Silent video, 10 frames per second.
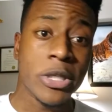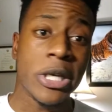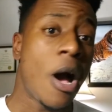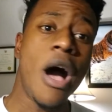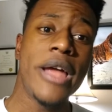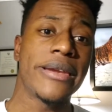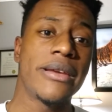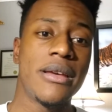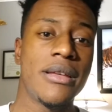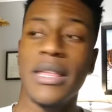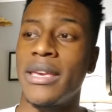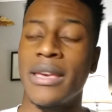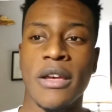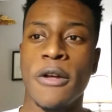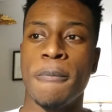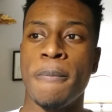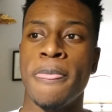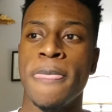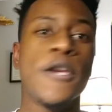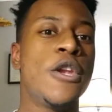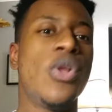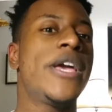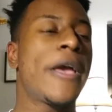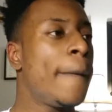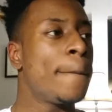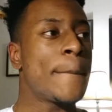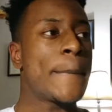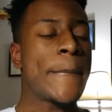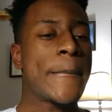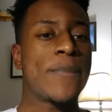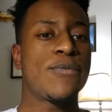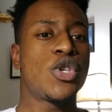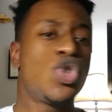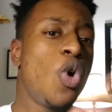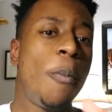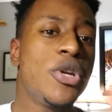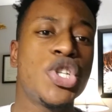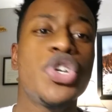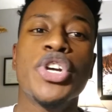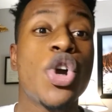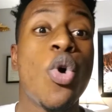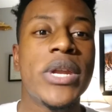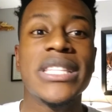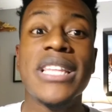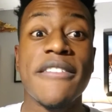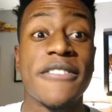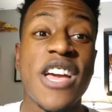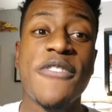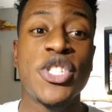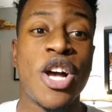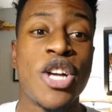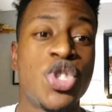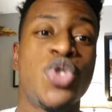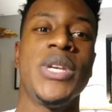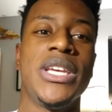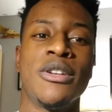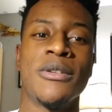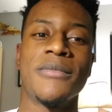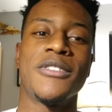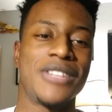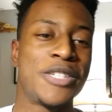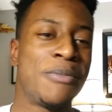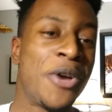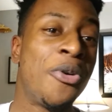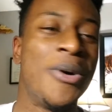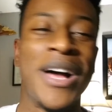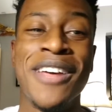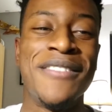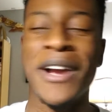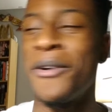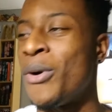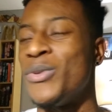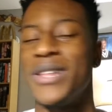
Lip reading: gone. Like, like, there's no point in sugarcoating life. Life is not sweet. That's my quote. I love that quote.